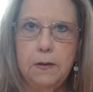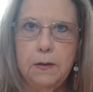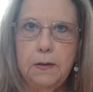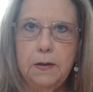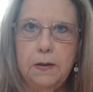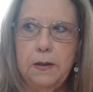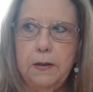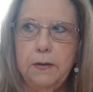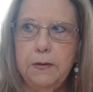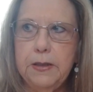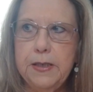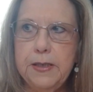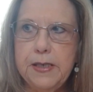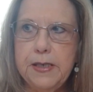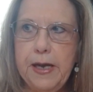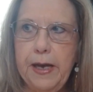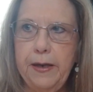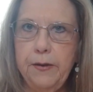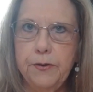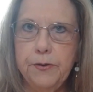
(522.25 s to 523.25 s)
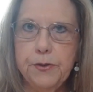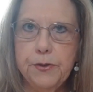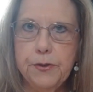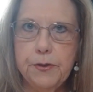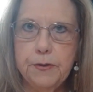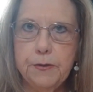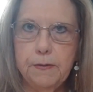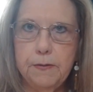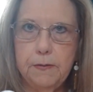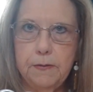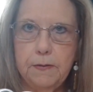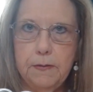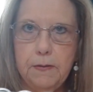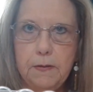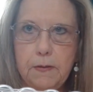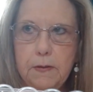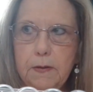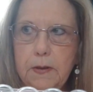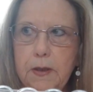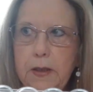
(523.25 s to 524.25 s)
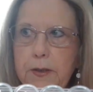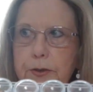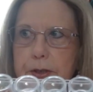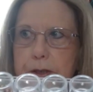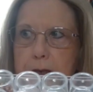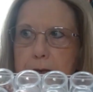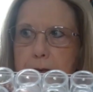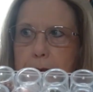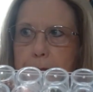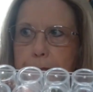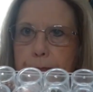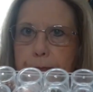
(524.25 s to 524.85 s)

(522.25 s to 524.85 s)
little containers. Can you see?